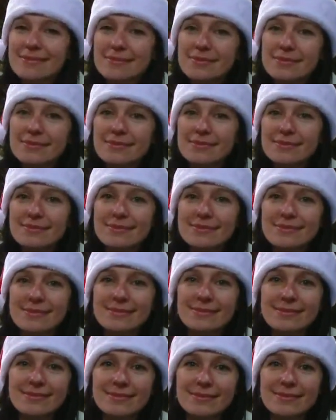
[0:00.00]

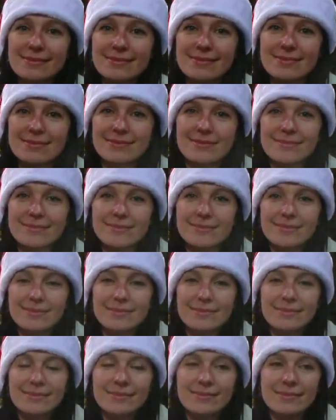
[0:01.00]

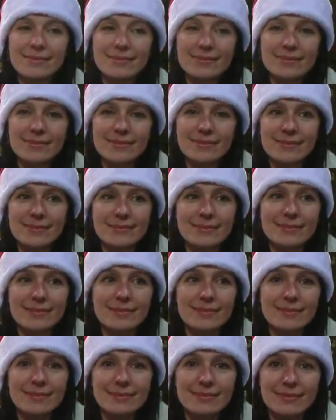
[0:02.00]

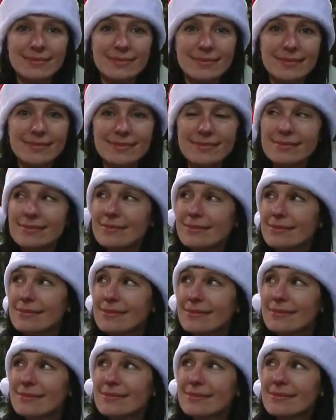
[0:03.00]

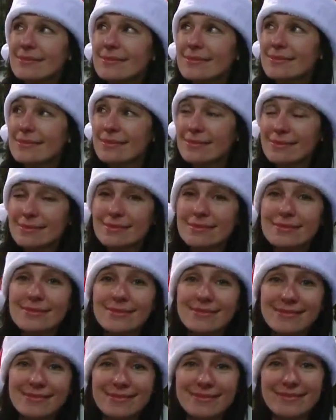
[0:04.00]

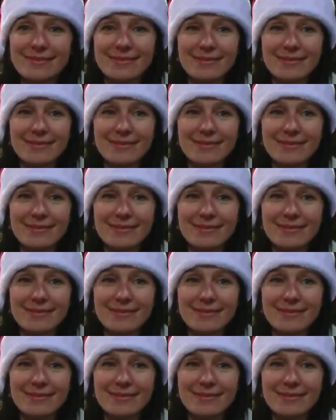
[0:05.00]
No words are spoken by the person on screen.